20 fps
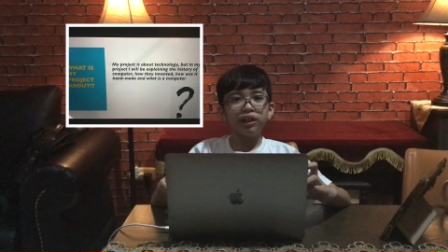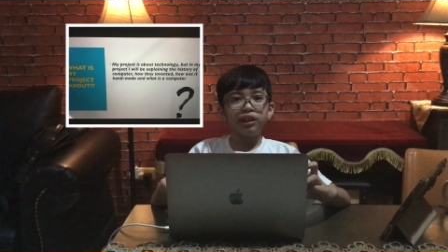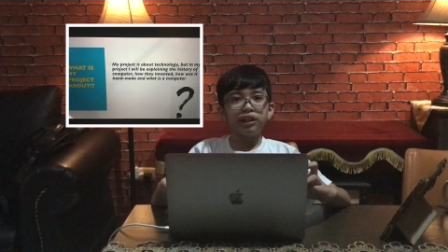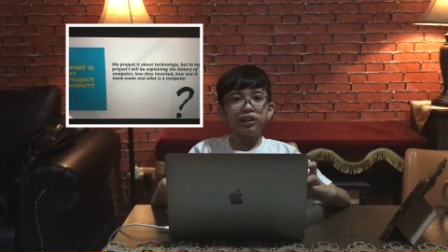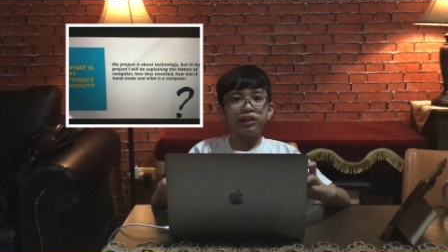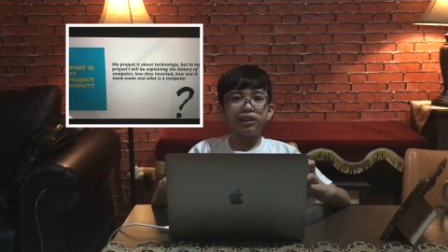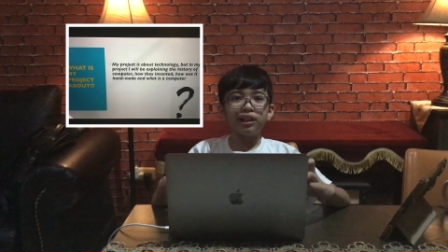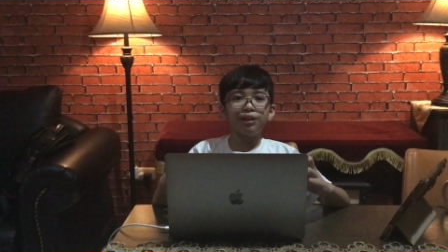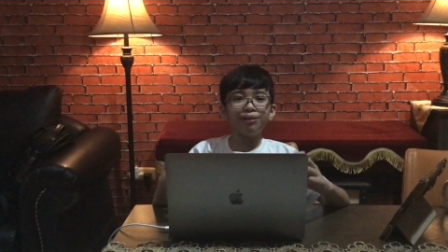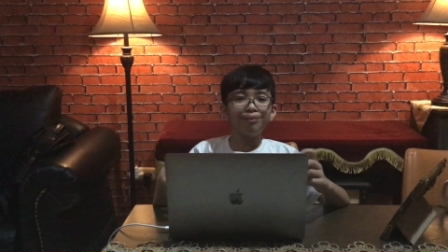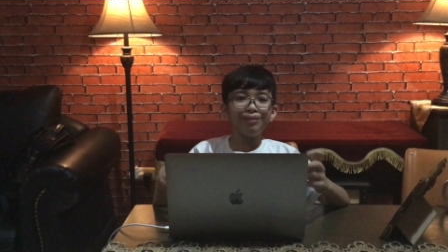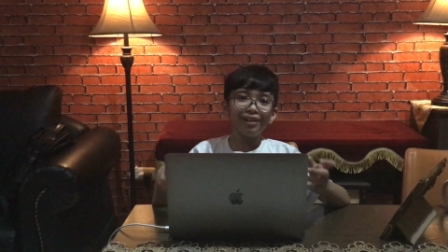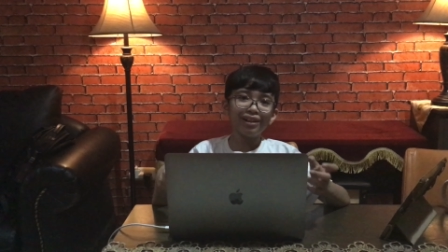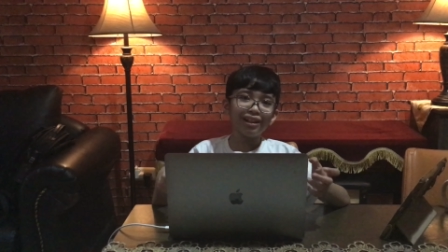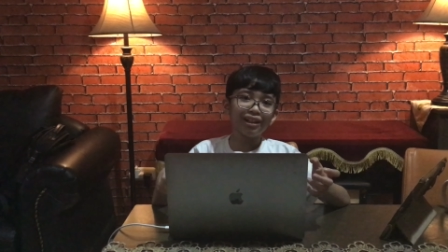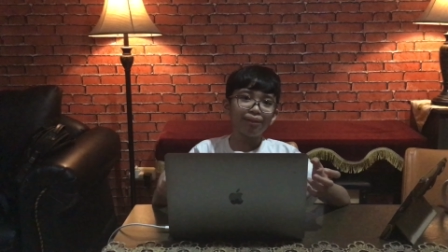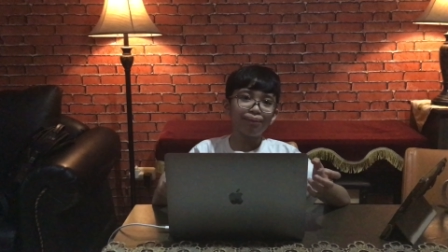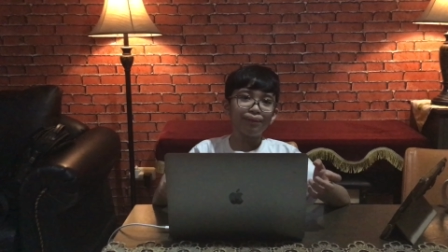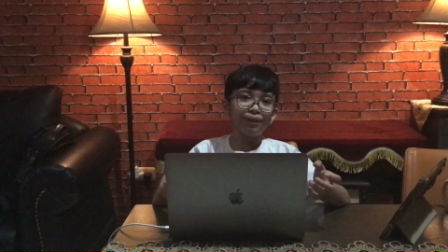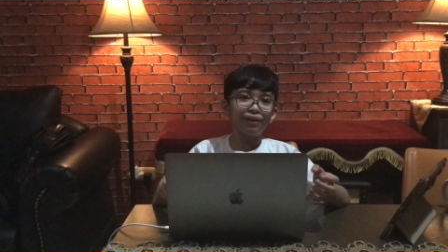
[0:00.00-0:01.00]
it's going to be a
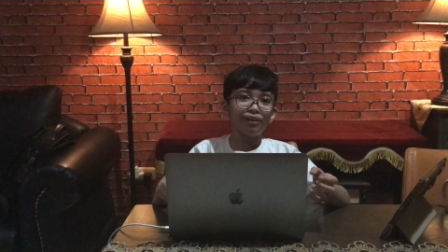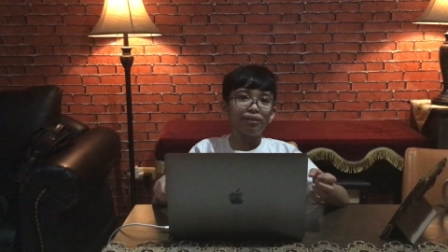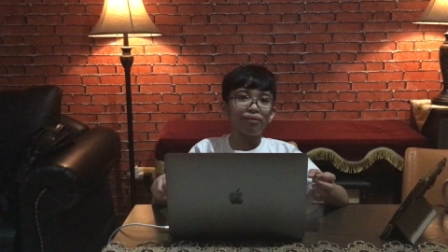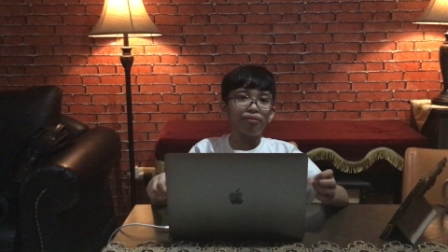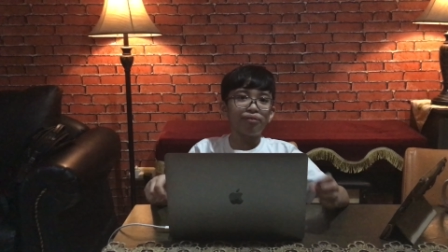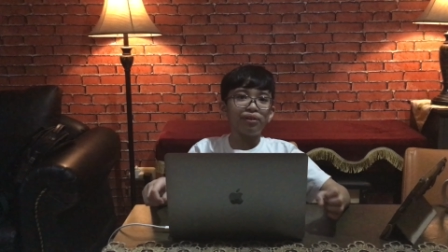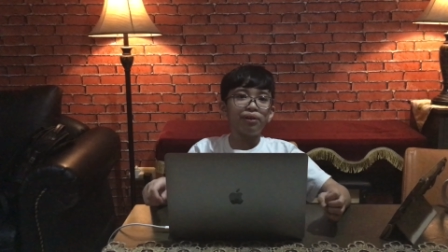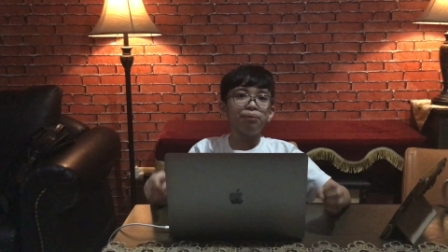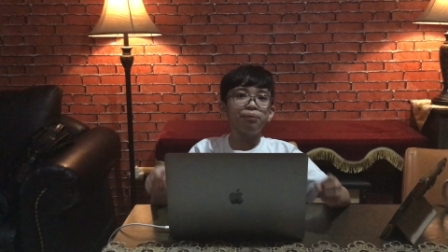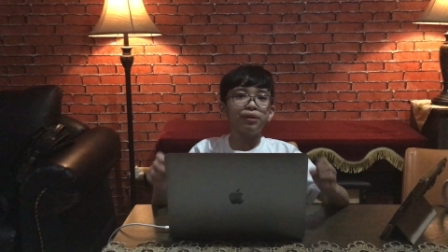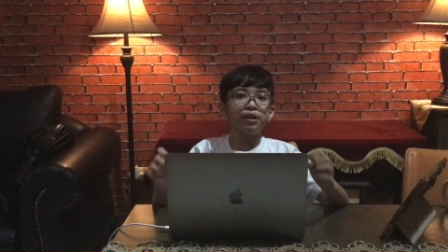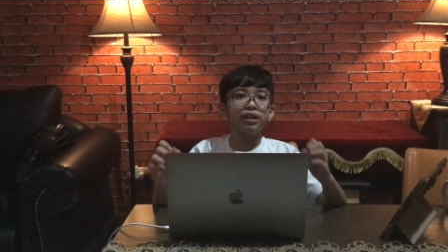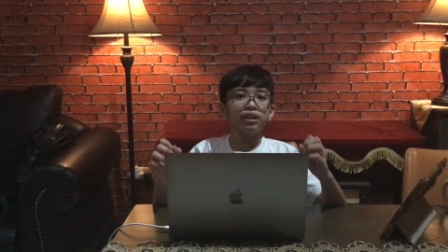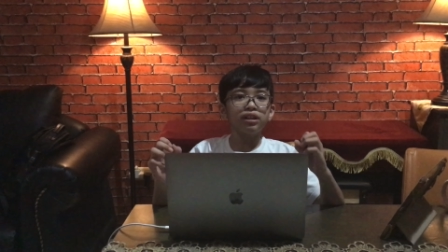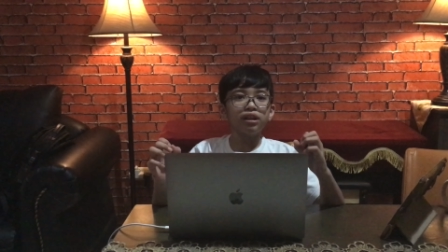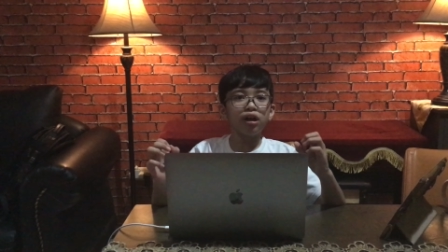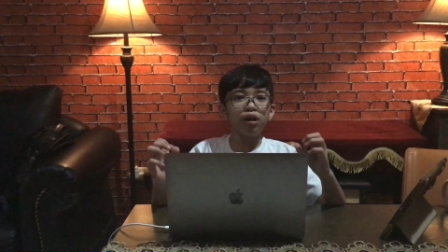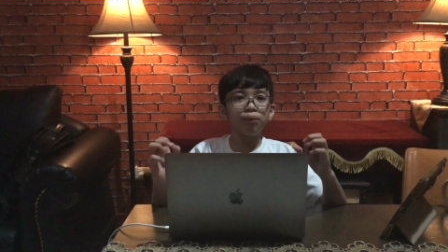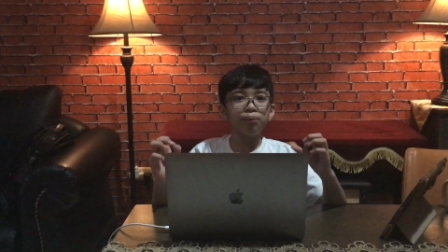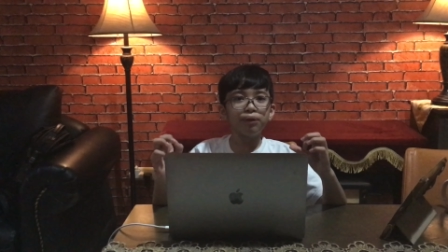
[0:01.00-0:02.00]
little bit different because
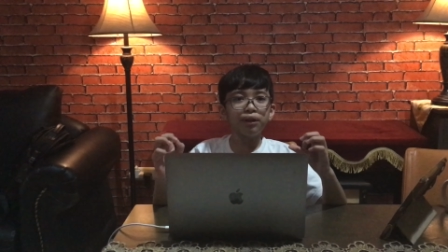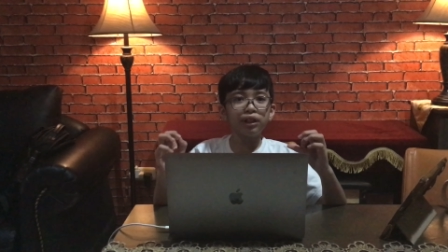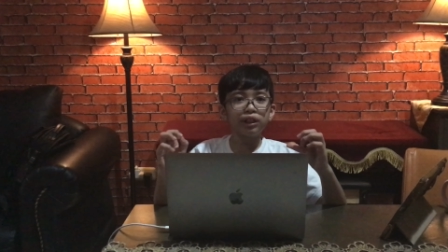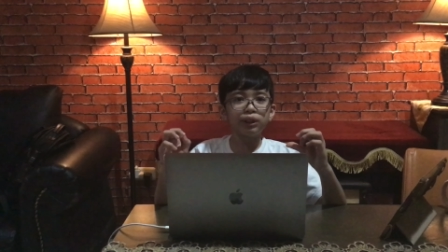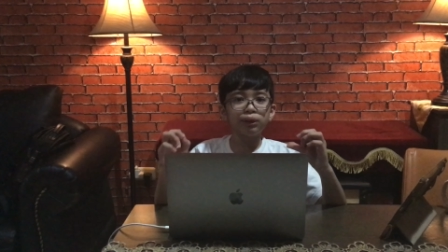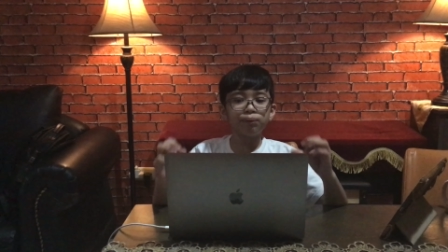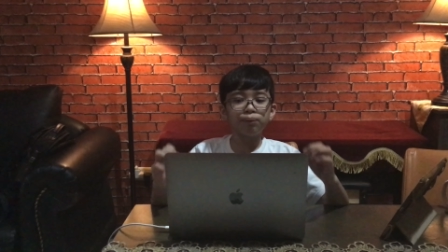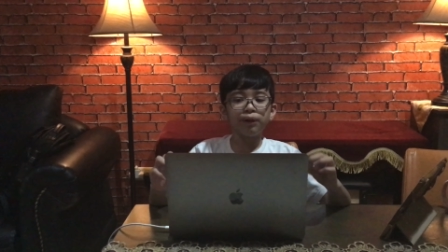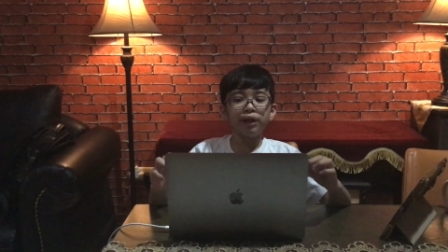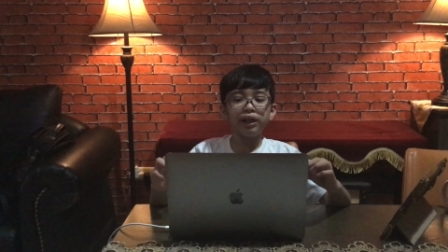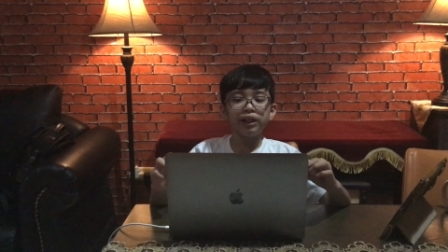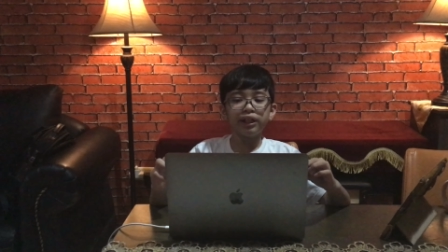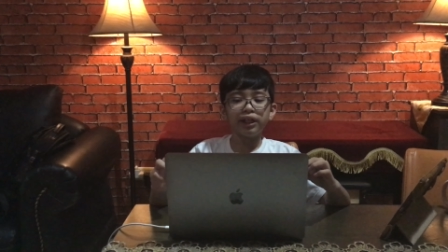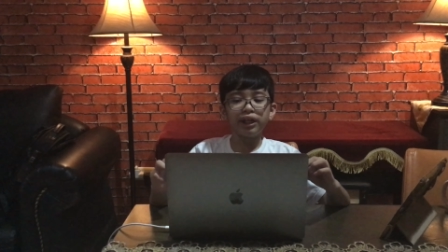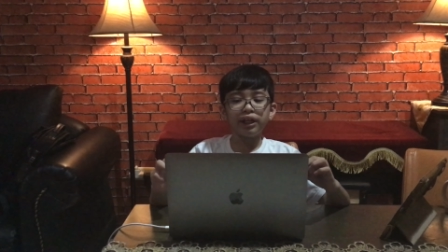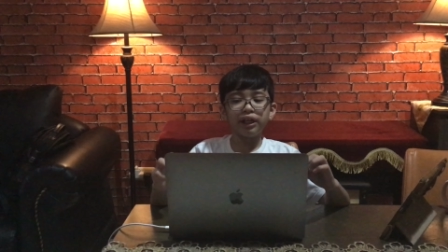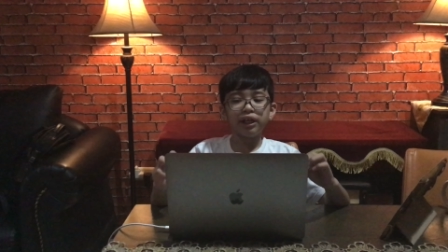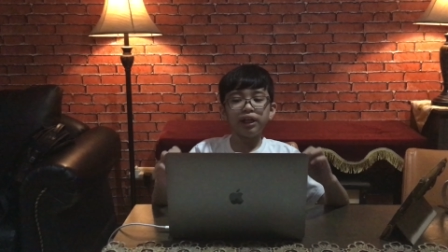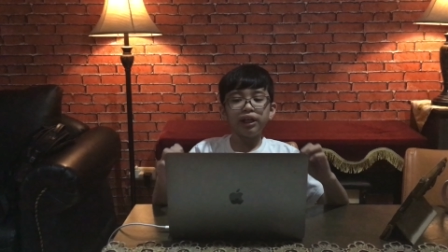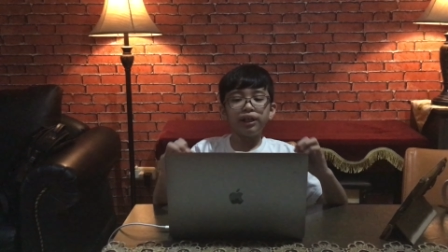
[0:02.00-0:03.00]
I'll be
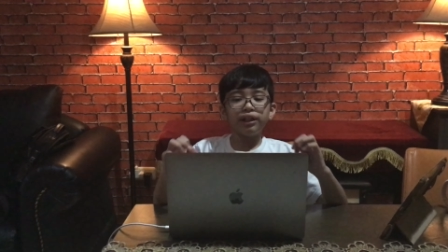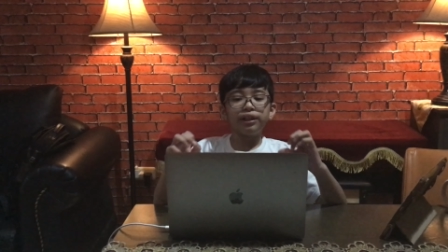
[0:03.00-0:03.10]
explaining